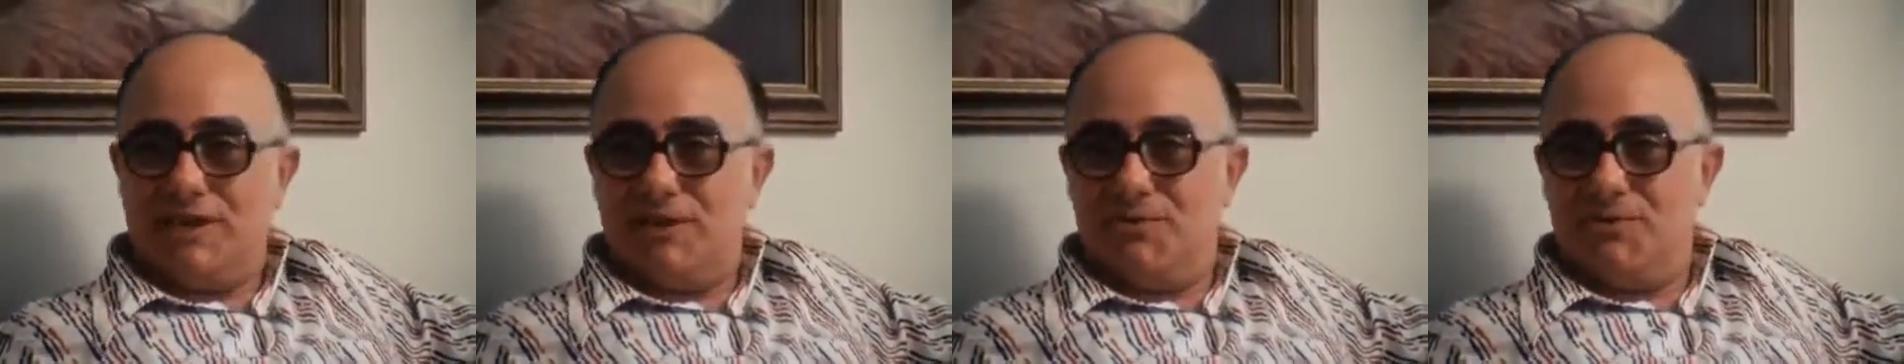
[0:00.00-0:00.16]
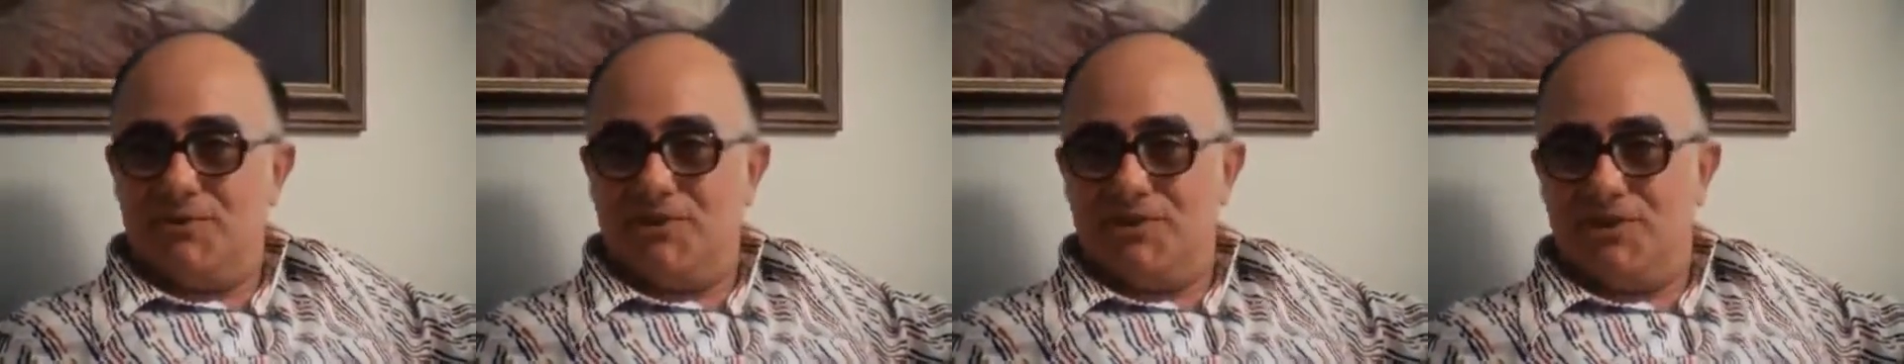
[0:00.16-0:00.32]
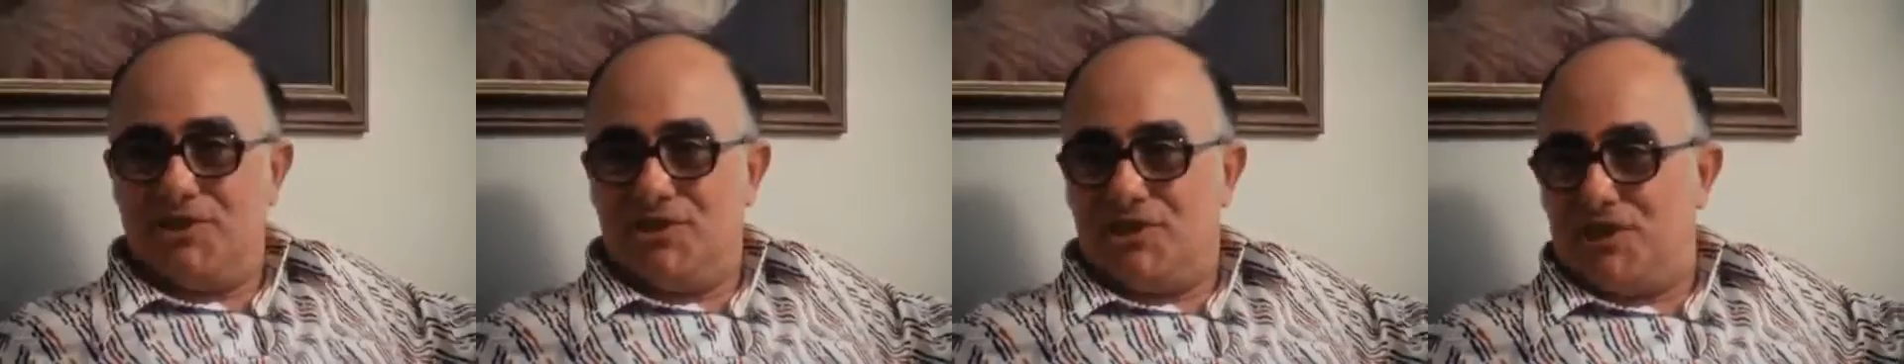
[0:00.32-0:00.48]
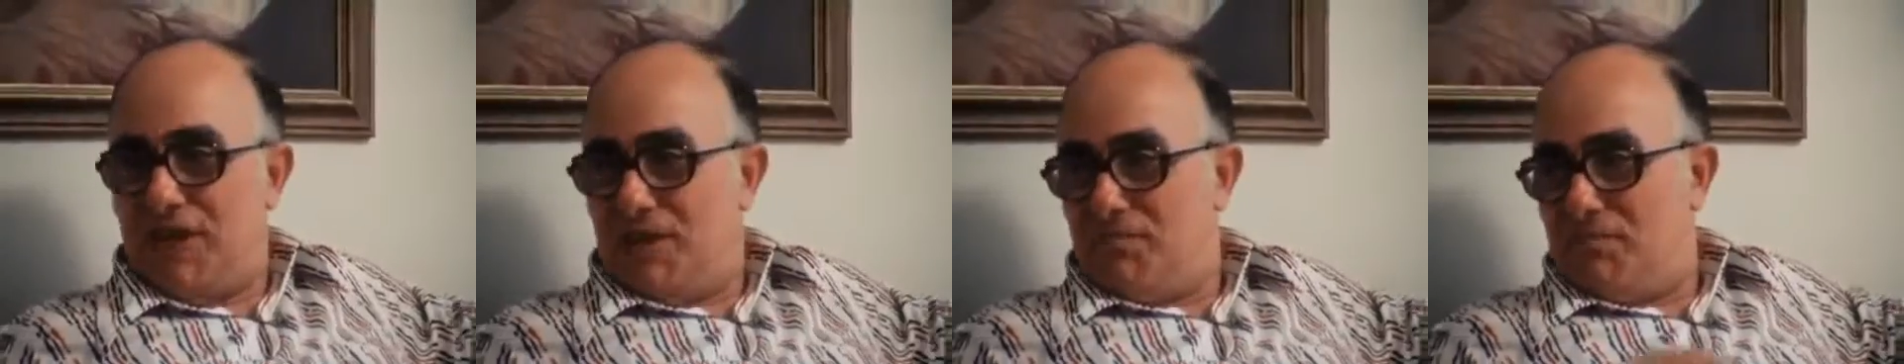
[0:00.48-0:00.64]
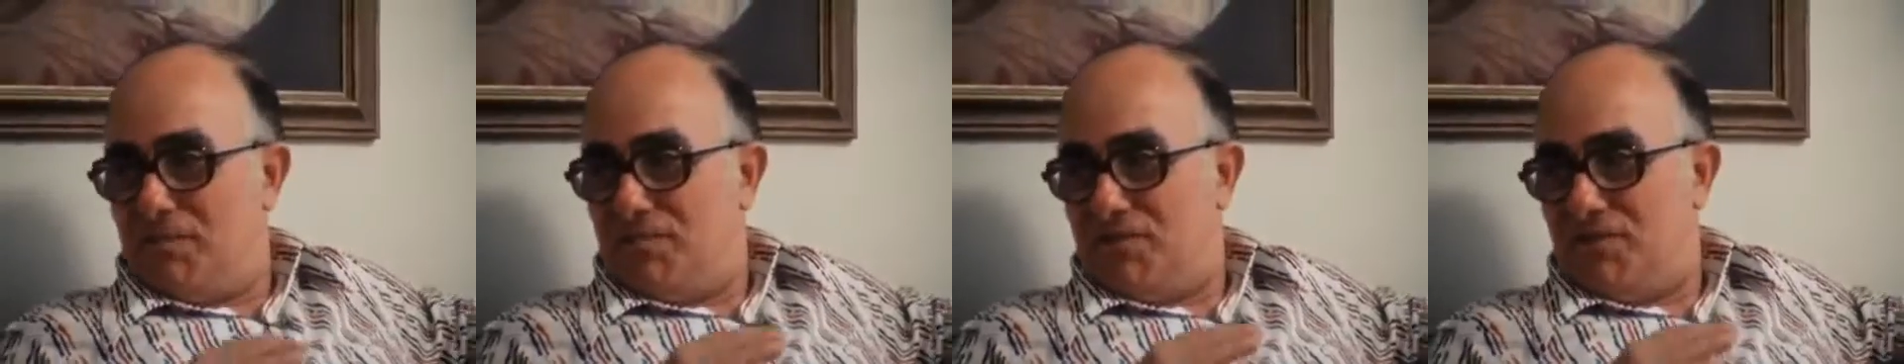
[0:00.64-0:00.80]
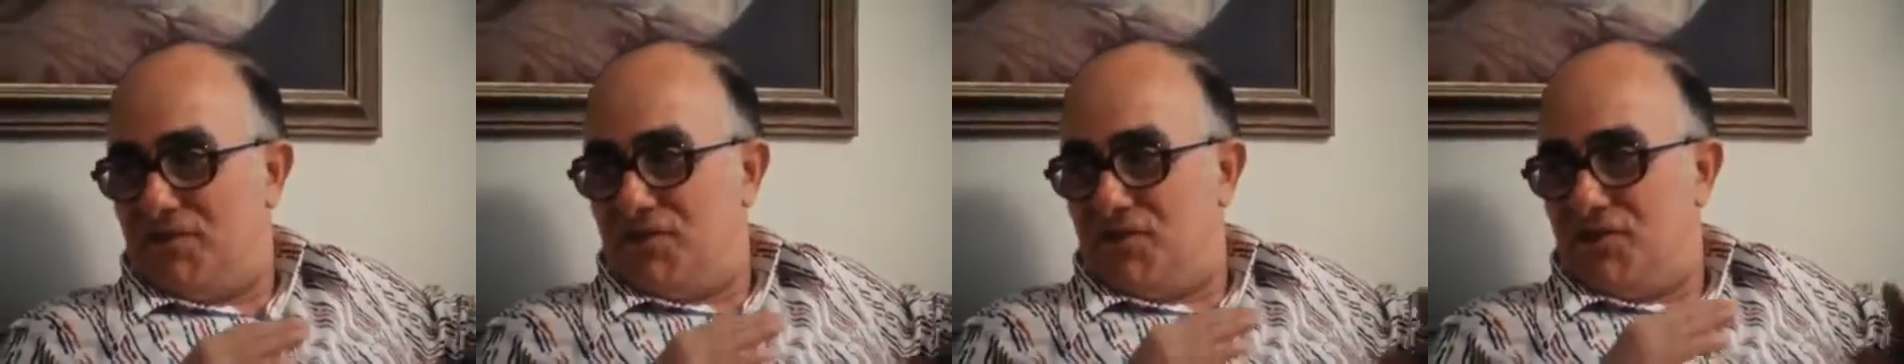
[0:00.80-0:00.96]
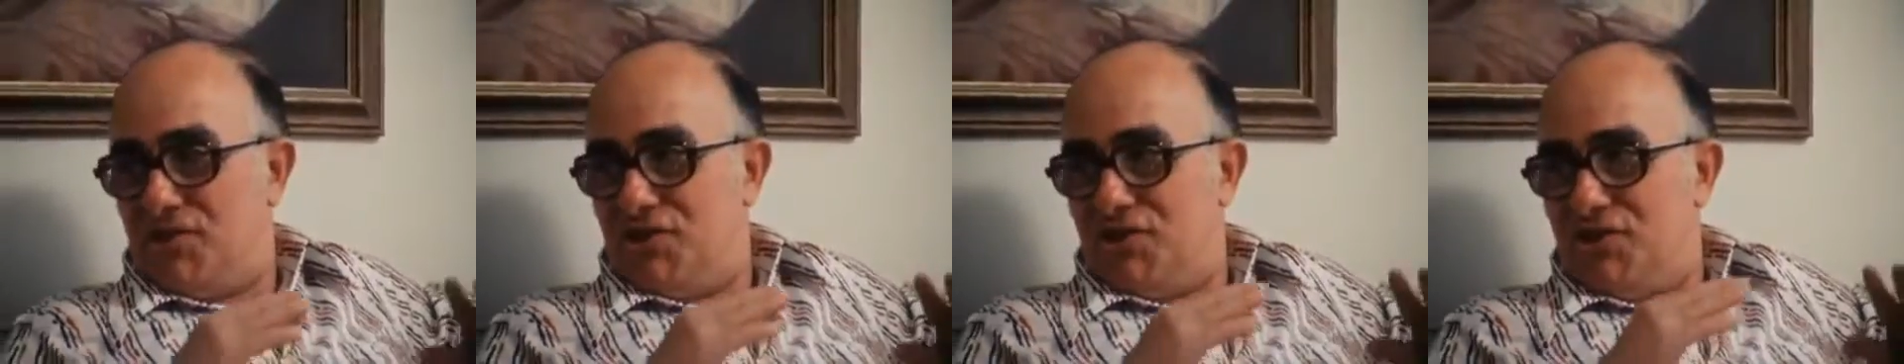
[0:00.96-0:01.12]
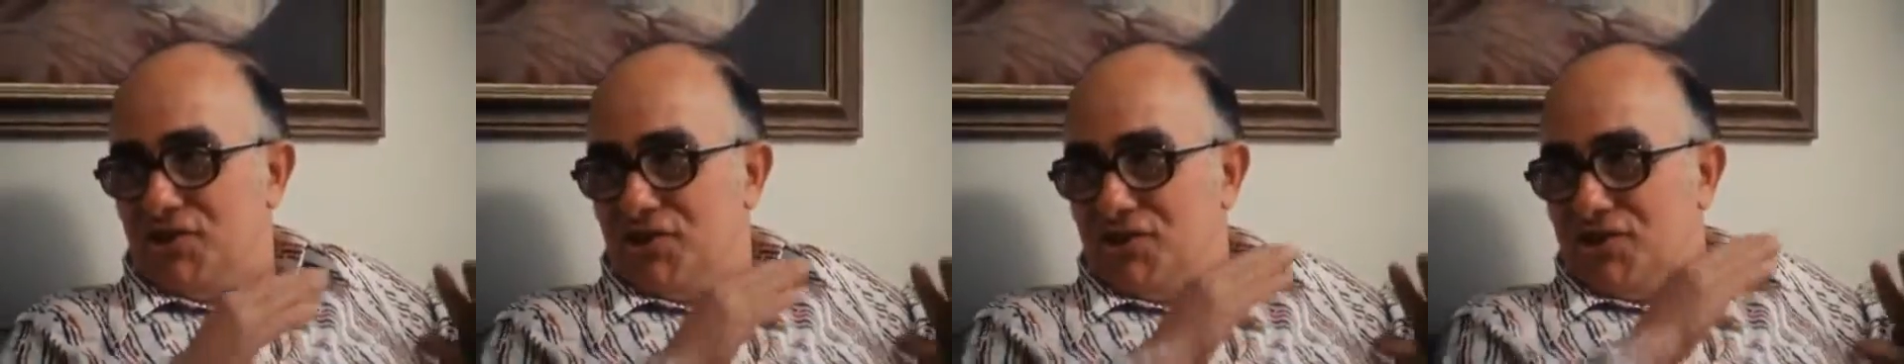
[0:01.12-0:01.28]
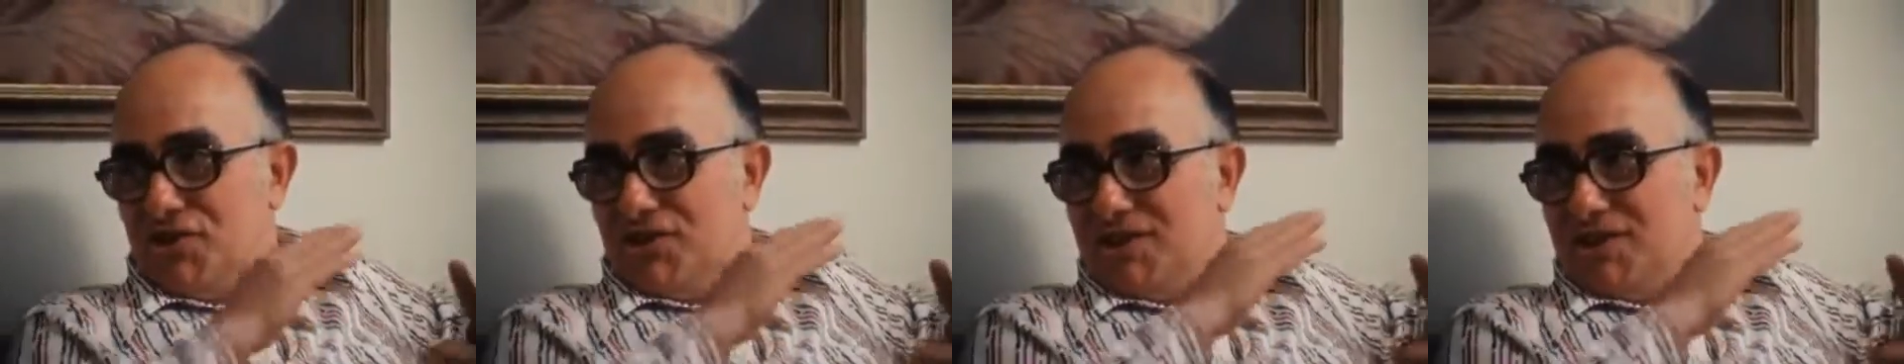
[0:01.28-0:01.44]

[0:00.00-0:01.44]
it was in the shape of a church.